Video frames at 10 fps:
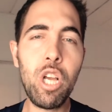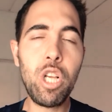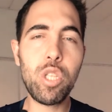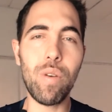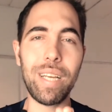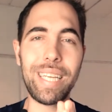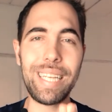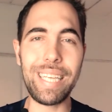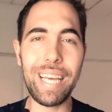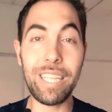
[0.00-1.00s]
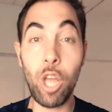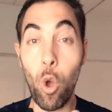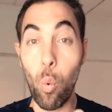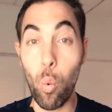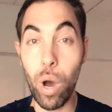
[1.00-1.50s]
so I can get
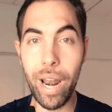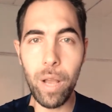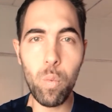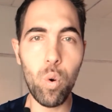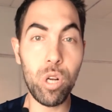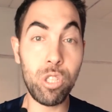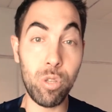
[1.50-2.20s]
what I want,